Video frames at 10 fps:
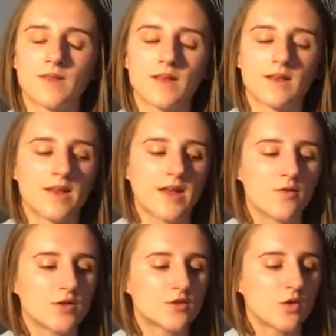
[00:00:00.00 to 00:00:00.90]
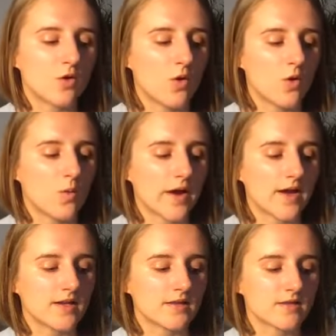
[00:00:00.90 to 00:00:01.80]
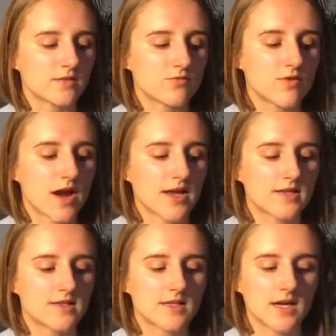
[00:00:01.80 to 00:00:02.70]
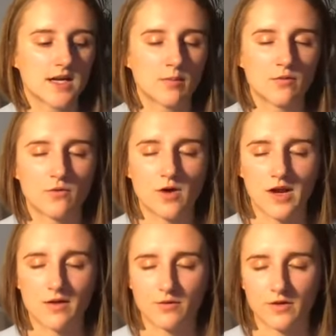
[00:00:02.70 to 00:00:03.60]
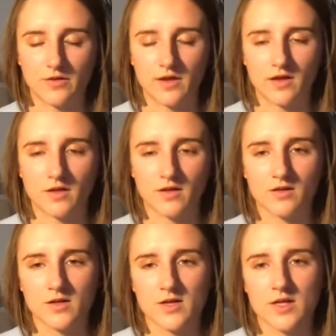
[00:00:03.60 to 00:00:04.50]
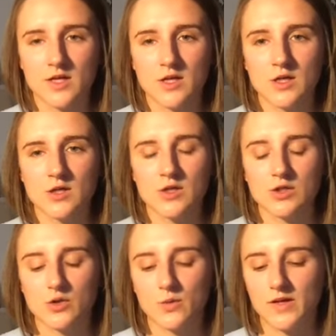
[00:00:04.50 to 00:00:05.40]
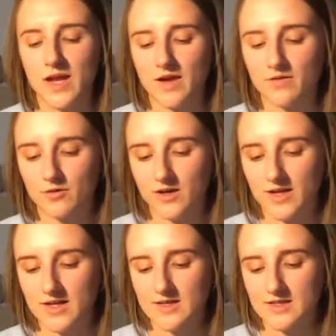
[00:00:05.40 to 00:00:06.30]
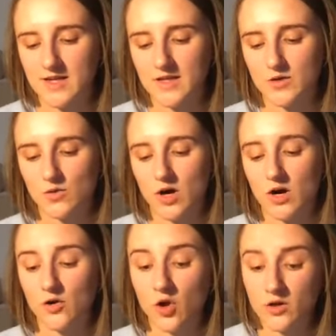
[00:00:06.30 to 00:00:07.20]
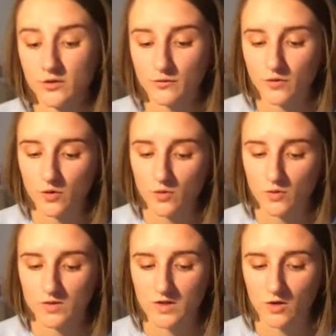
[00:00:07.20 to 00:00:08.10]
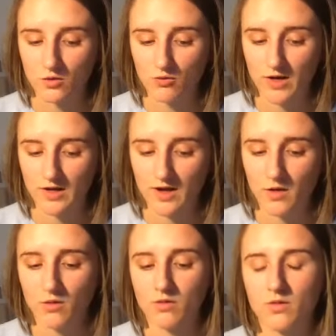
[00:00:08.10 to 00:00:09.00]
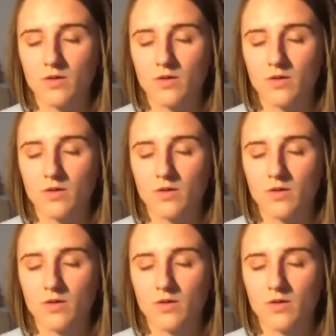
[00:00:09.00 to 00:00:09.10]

And there is always the right time for everything. So, whatever it is that you are not focusing on right now,